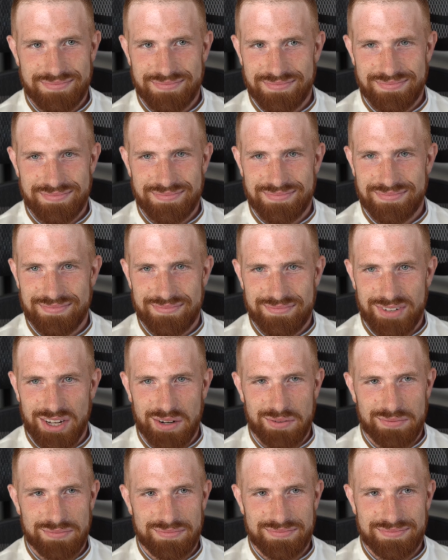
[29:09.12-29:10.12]

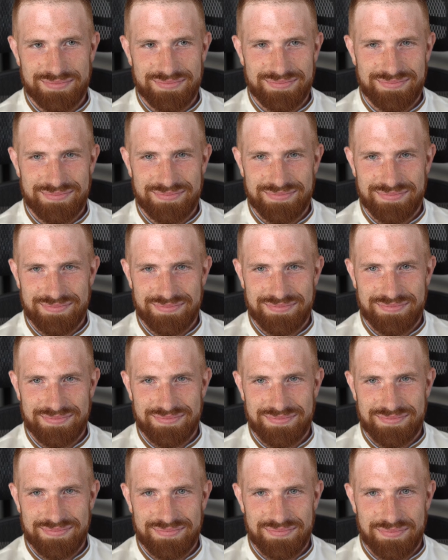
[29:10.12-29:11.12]

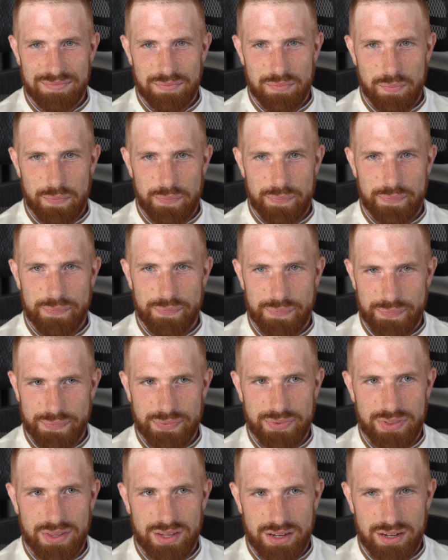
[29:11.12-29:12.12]

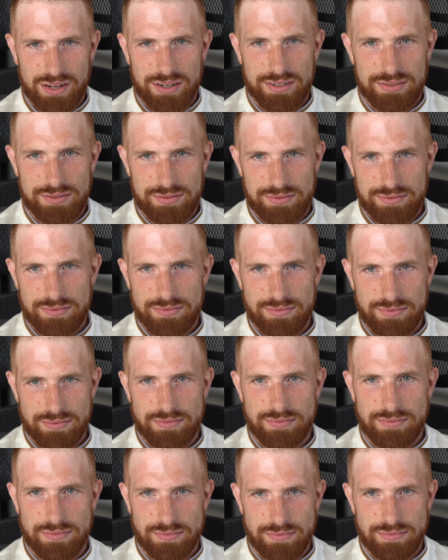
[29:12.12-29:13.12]

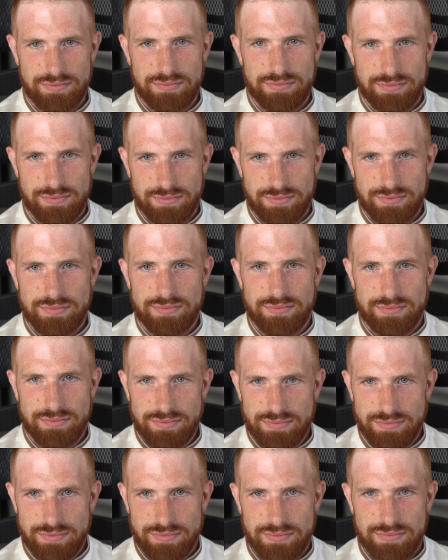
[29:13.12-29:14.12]

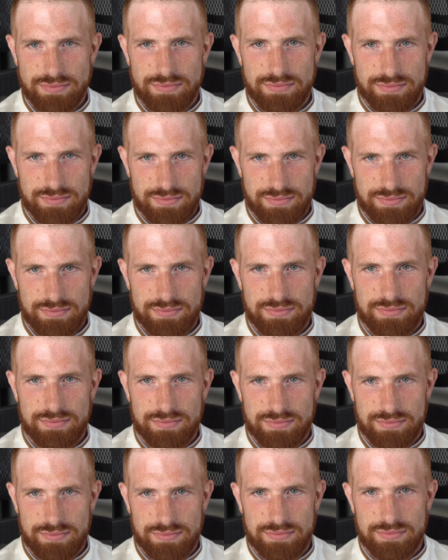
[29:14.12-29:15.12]

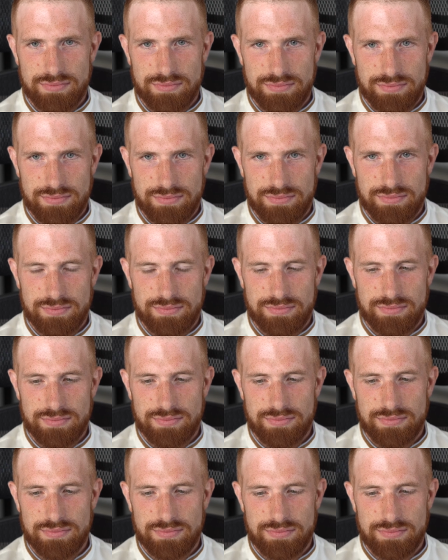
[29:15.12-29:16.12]

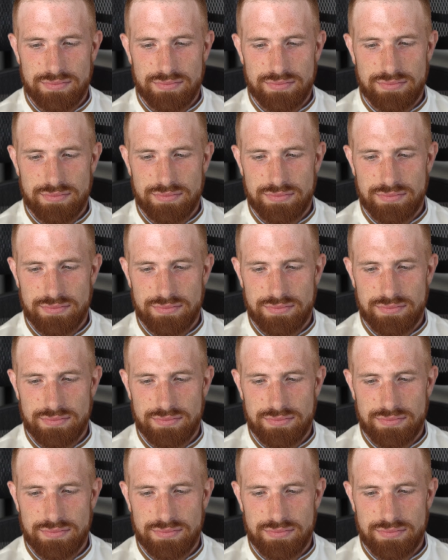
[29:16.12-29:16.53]
This person isn't speaking.